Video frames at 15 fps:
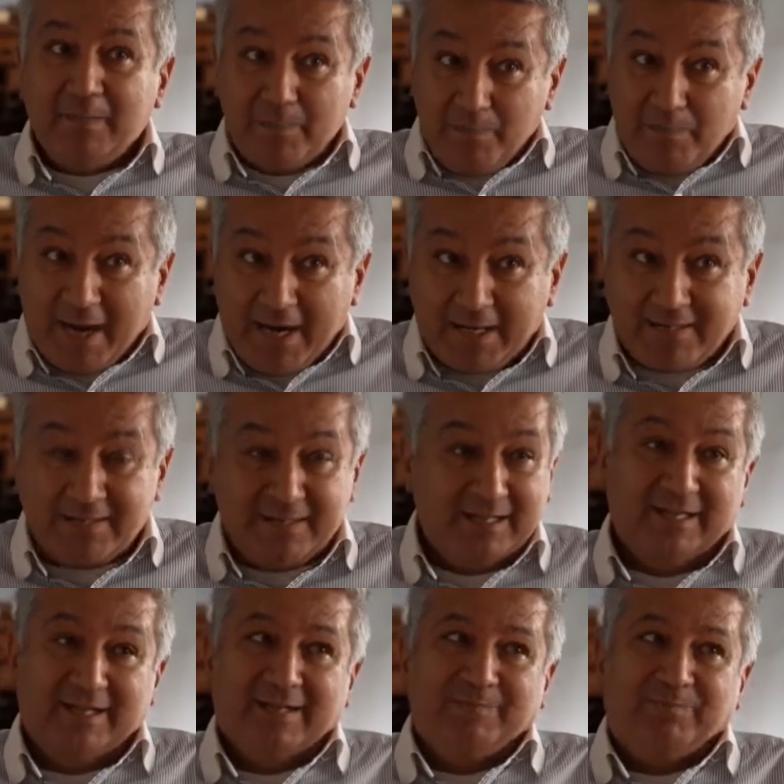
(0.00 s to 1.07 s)
but
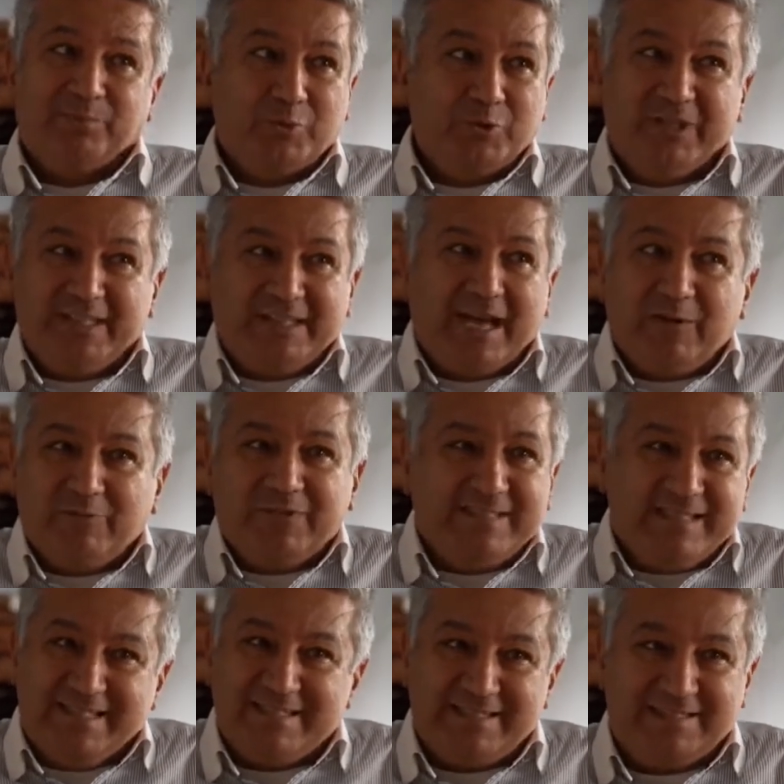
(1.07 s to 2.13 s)
putting down
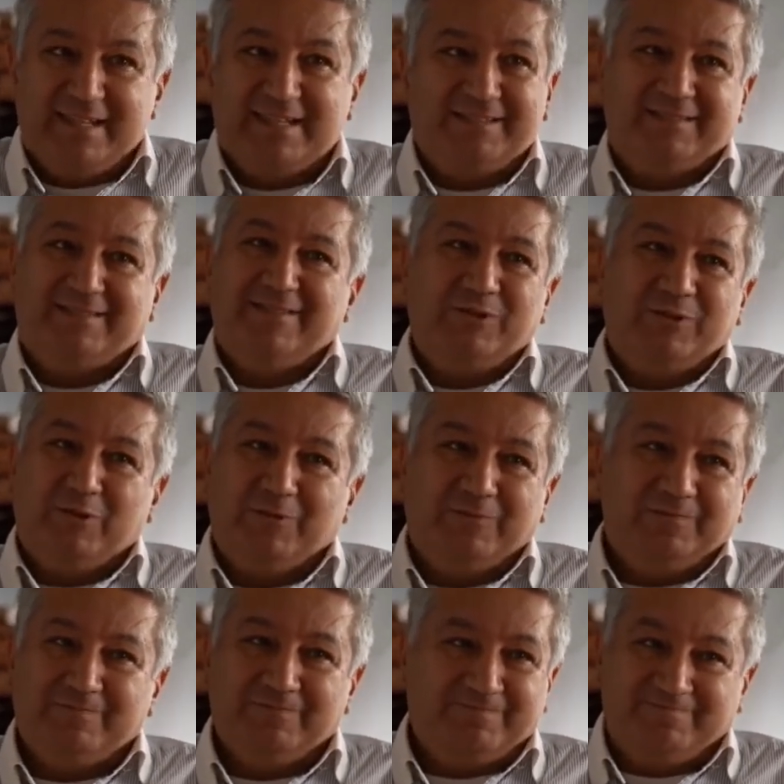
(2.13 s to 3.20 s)
is not, you know,